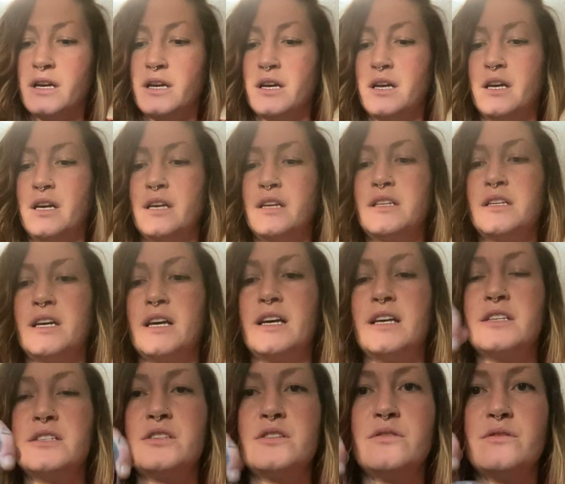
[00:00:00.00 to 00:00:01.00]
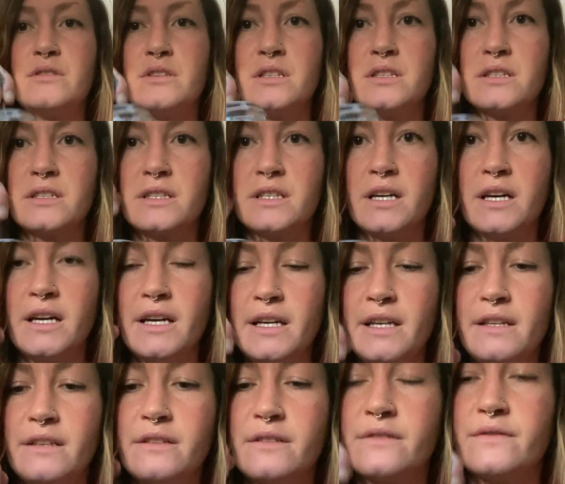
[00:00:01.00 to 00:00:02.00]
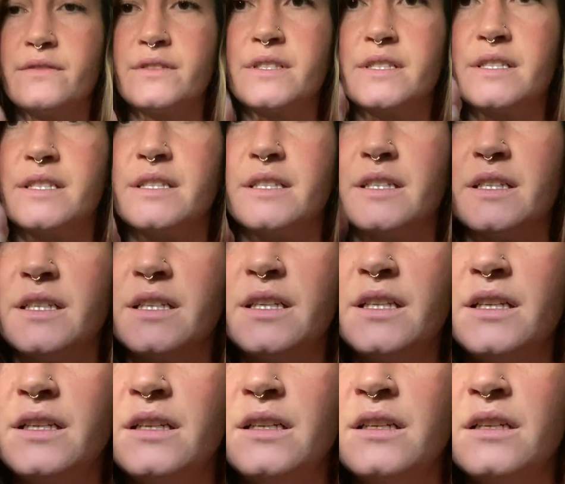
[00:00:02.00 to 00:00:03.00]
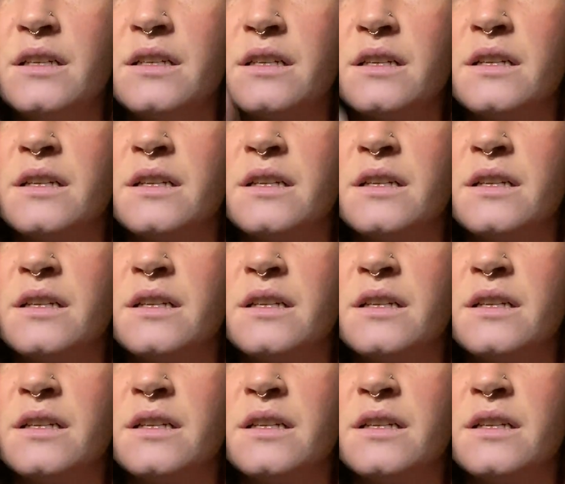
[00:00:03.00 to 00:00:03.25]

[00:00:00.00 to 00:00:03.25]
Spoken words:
And as you can kind of see,